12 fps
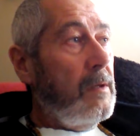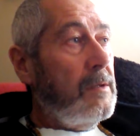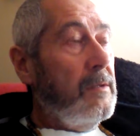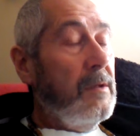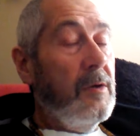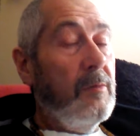
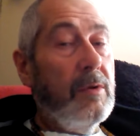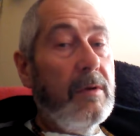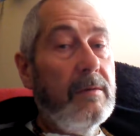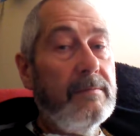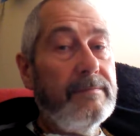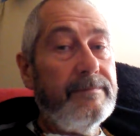to the Hubble
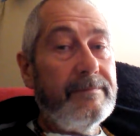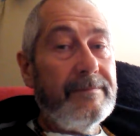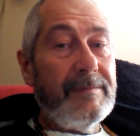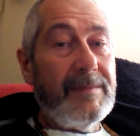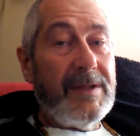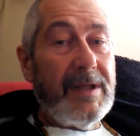
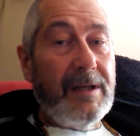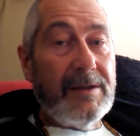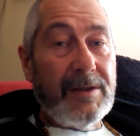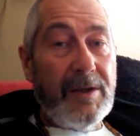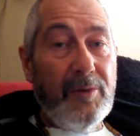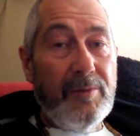
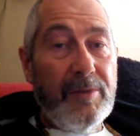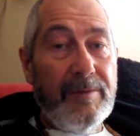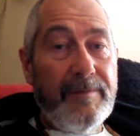telescope,